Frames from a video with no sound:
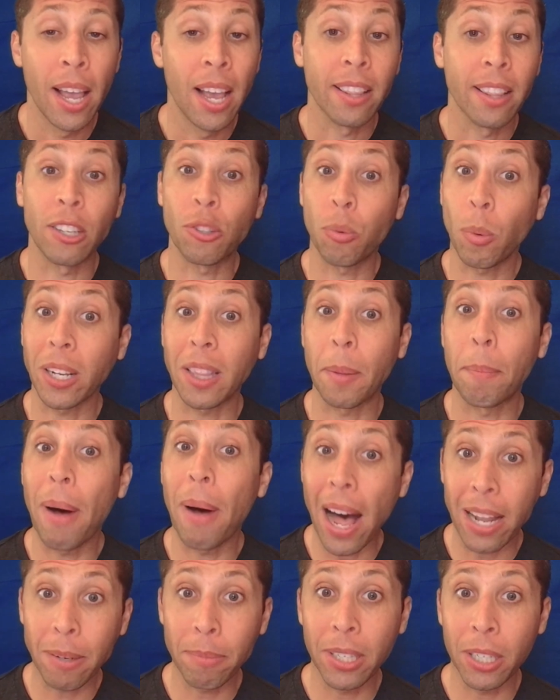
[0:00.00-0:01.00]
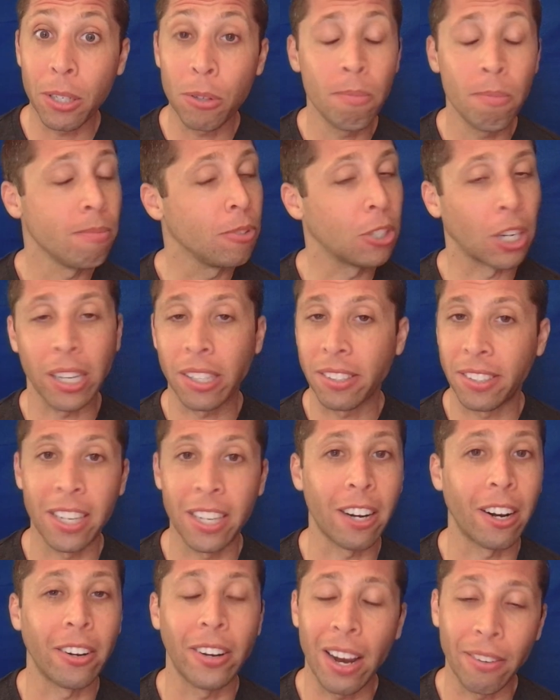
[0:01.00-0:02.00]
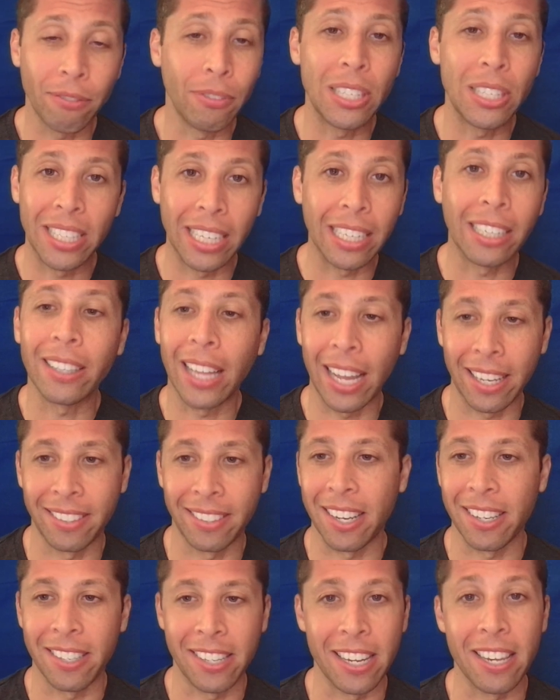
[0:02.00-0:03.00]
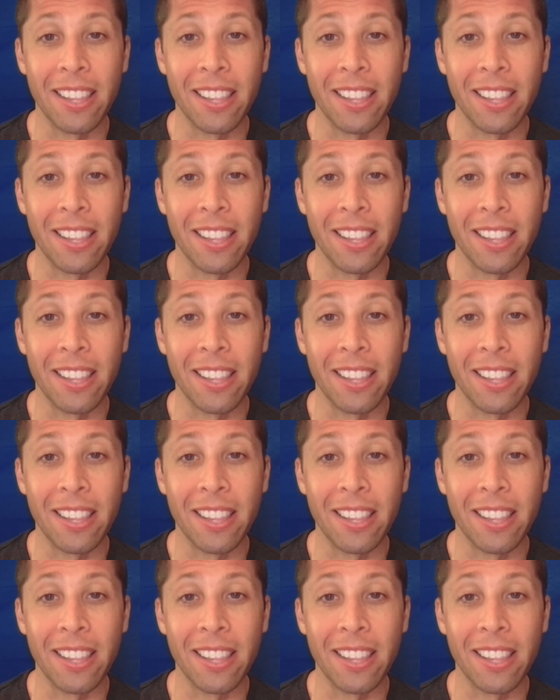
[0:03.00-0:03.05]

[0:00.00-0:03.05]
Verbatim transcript: This one at the bottom though, you're gonna see it on every single SAT.